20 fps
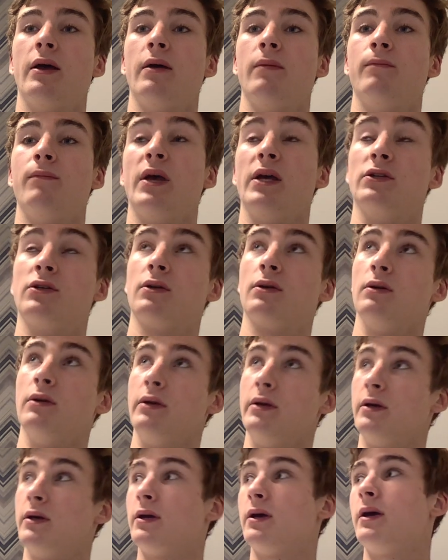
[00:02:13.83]

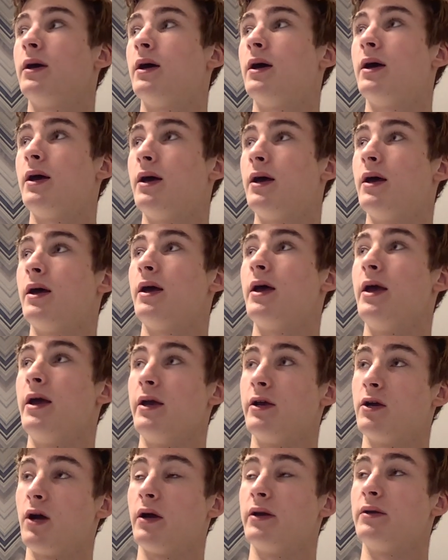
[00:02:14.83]
basically a
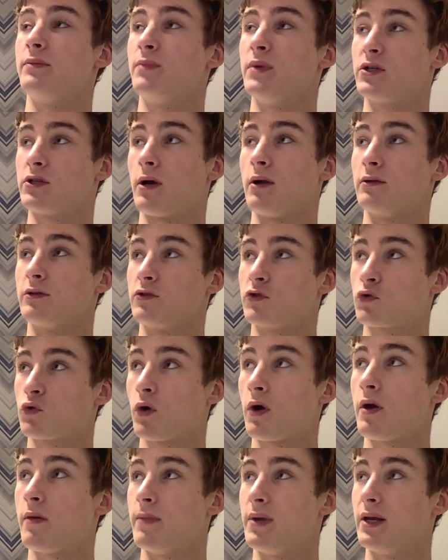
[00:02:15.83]
guided missile
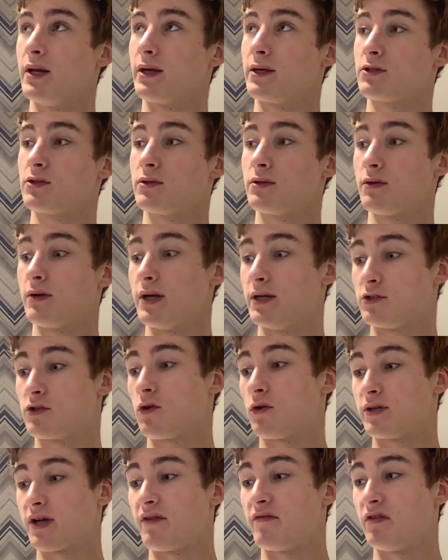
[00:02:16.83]
destroyer, meaning it's got
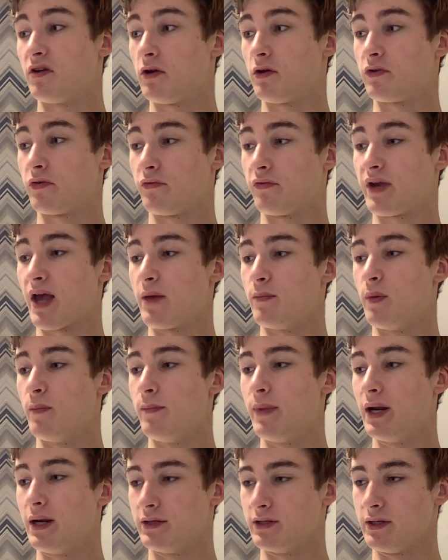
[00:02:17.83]
to have a lot of
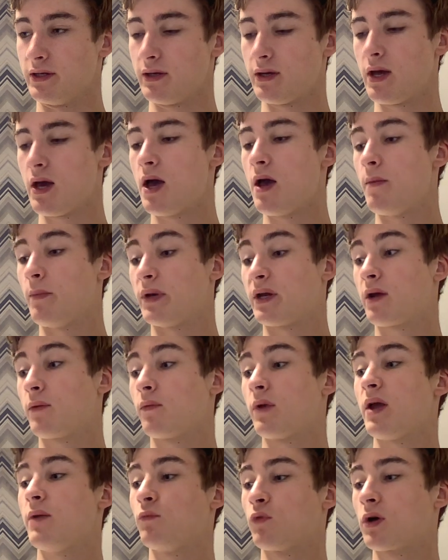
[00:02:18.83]
capability. But
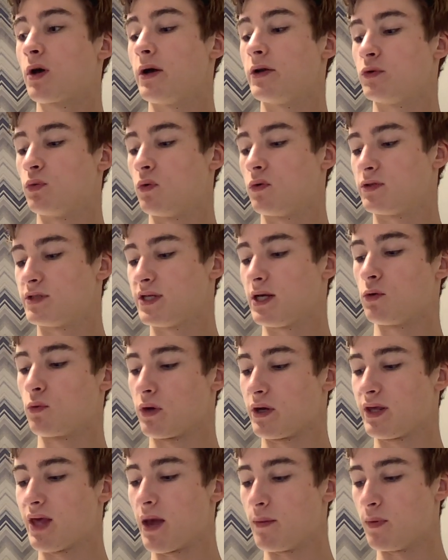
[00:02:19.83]
in regard to auxiliary
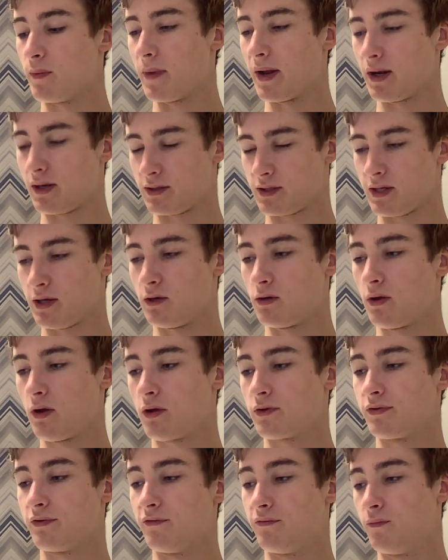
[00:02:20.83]
capability, a
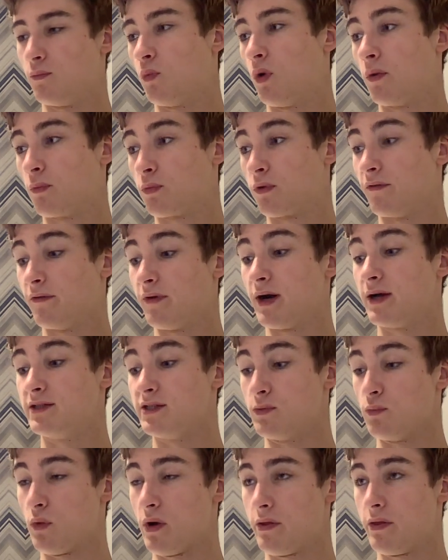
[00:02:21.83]
lot of what provides it
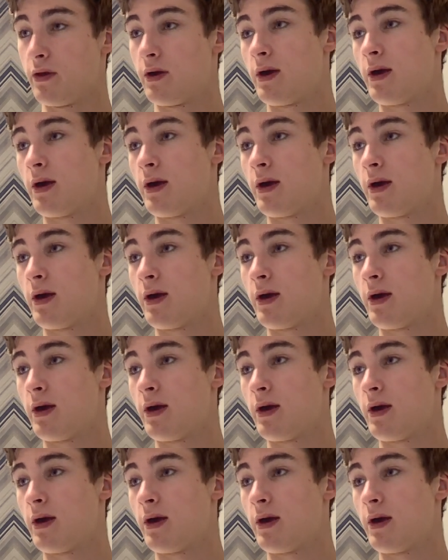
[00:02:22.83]
with